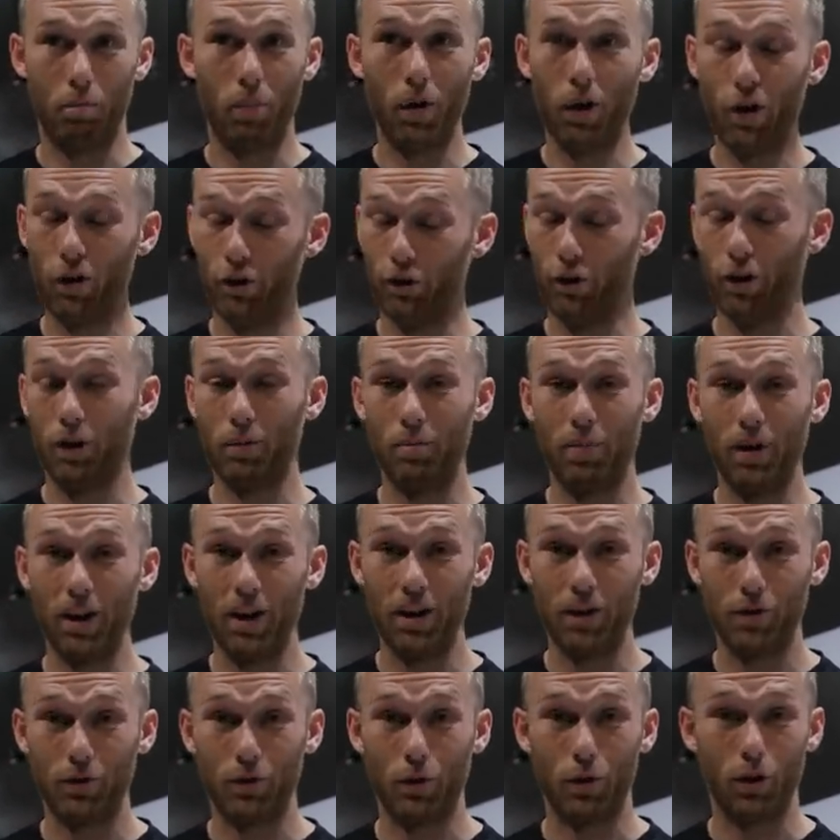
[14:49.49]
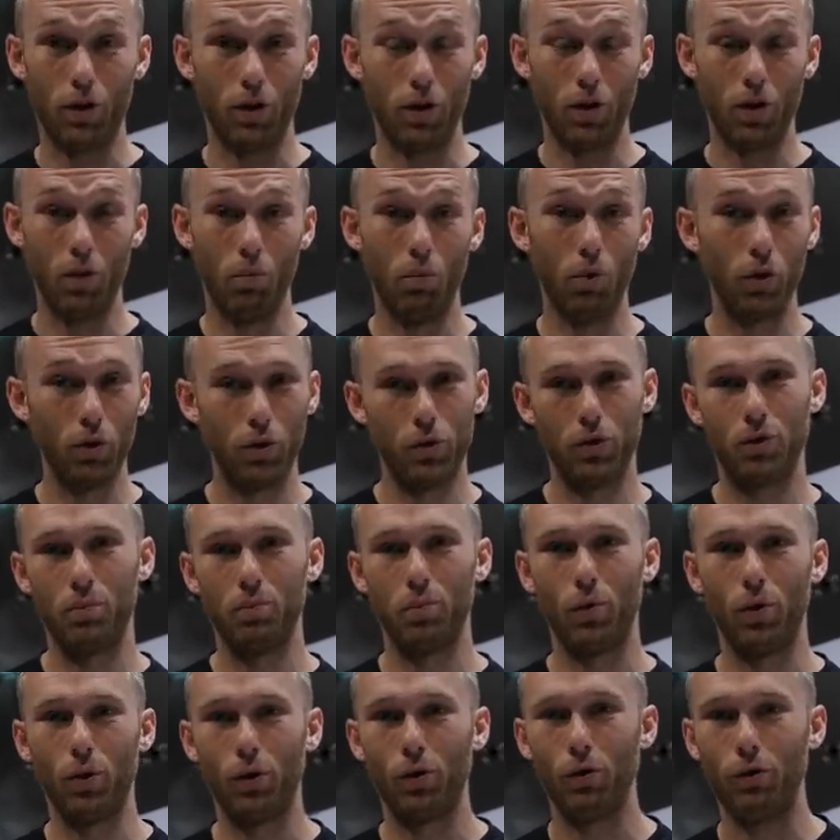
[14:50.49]
perfect place for all the
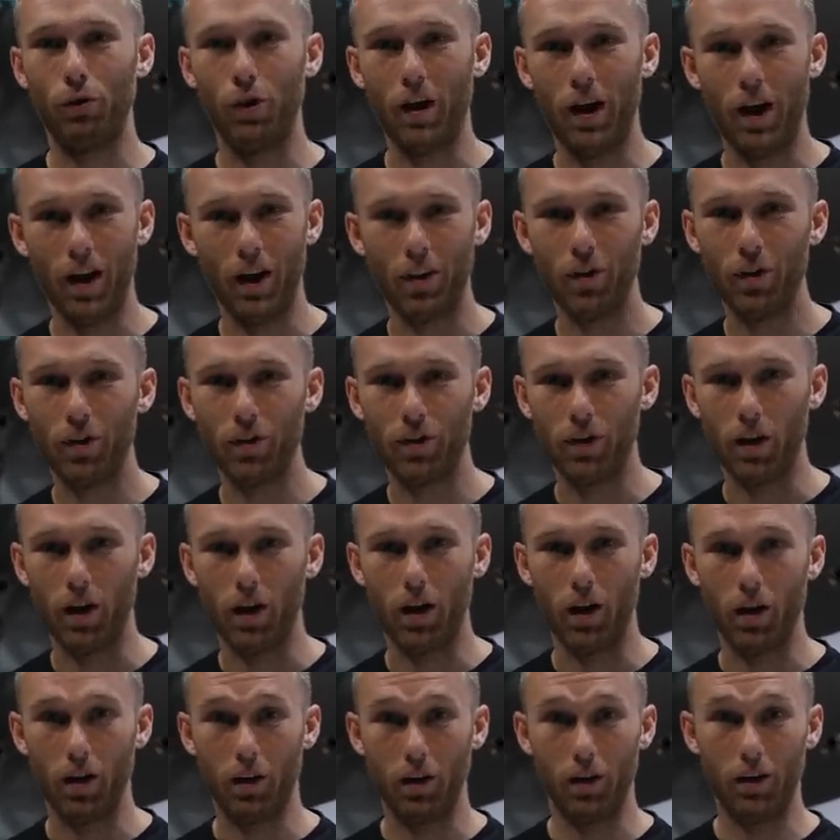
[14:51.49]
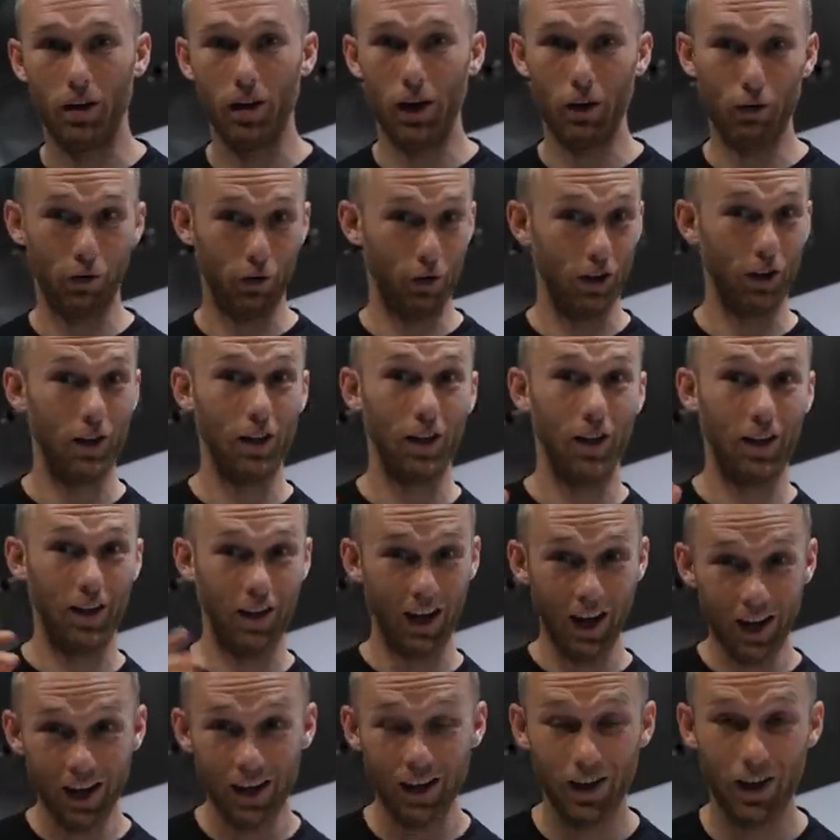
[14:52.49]
motorsport fans and definitely
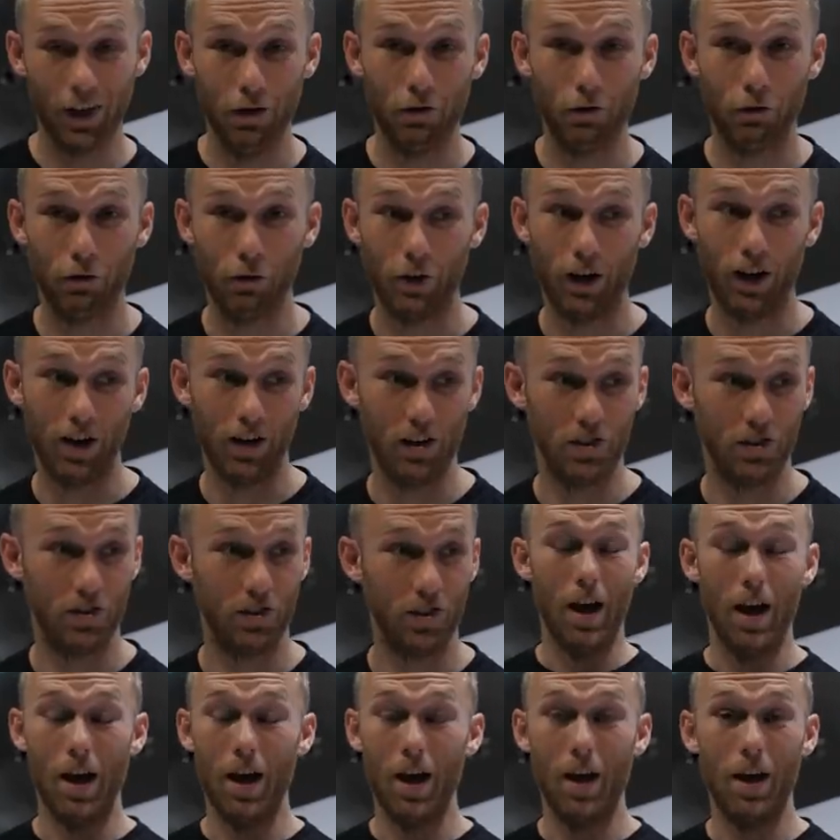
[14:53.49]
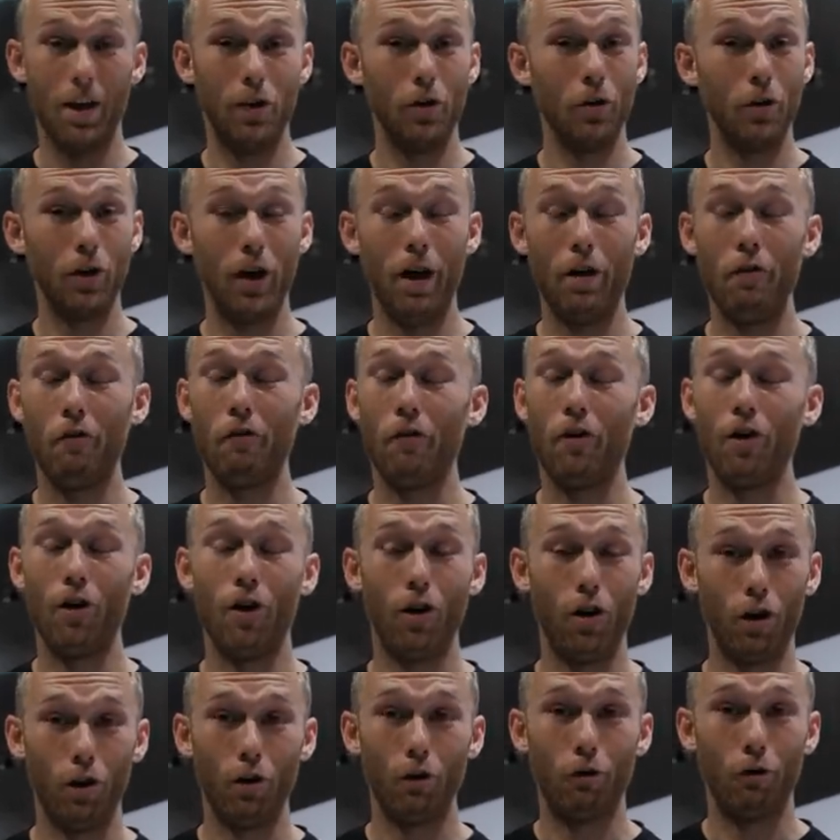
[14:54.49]
KTM fans and you have a
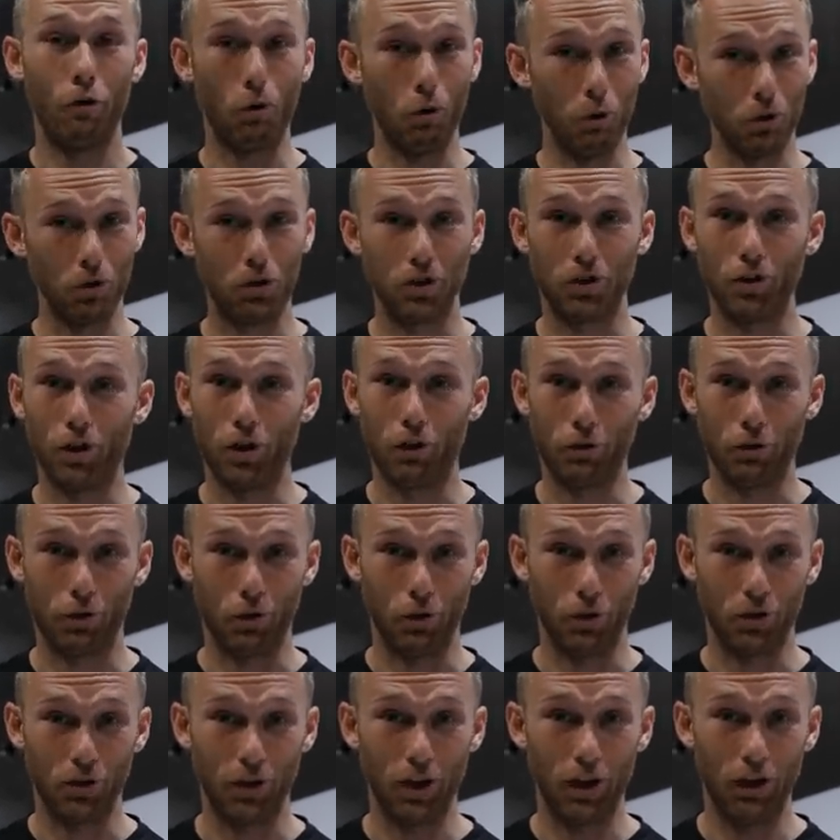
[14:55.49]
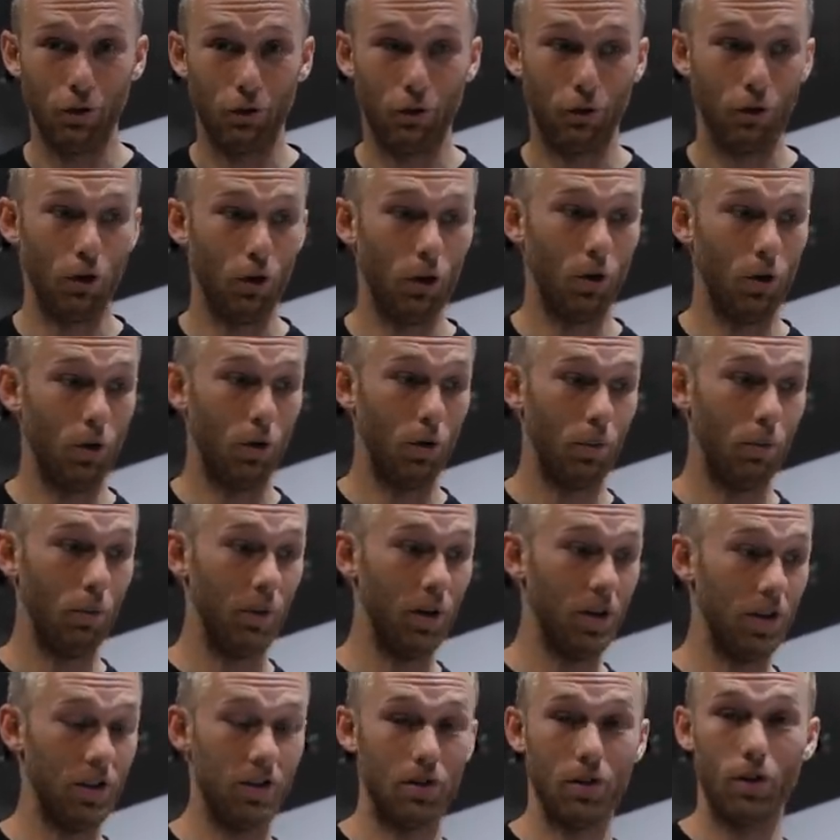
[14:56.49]
lot of cool stuff to see from
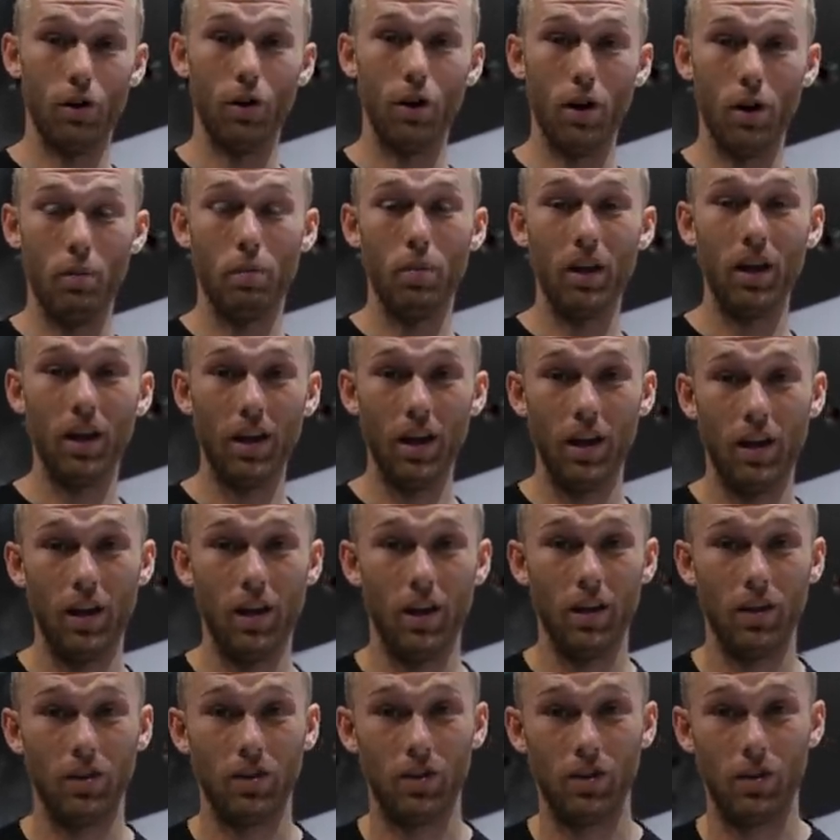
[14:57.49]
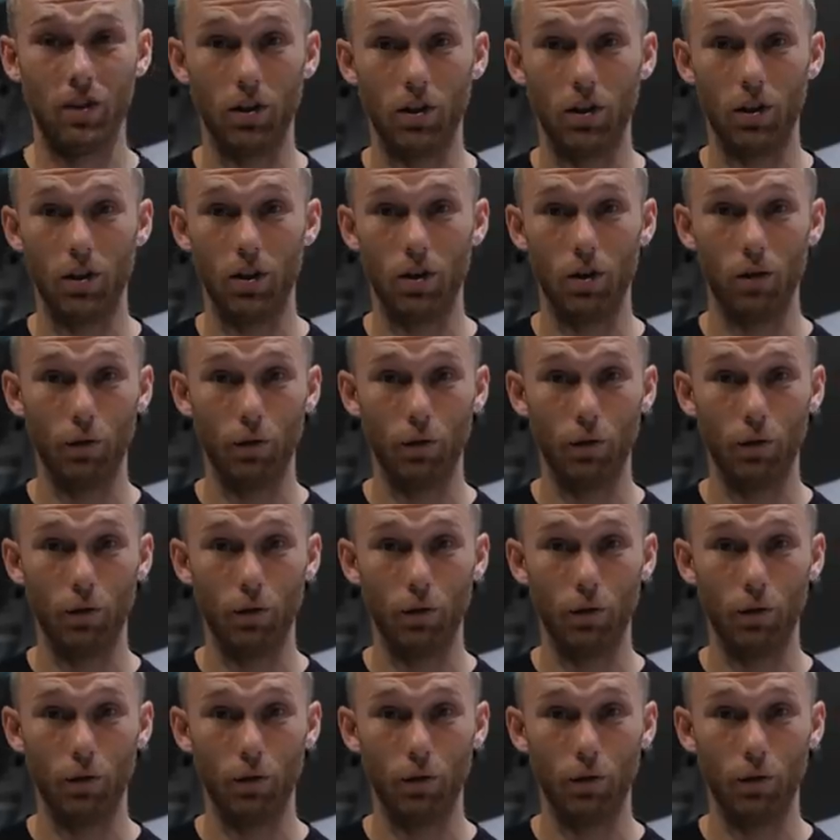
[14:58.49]
its early beginnings uh,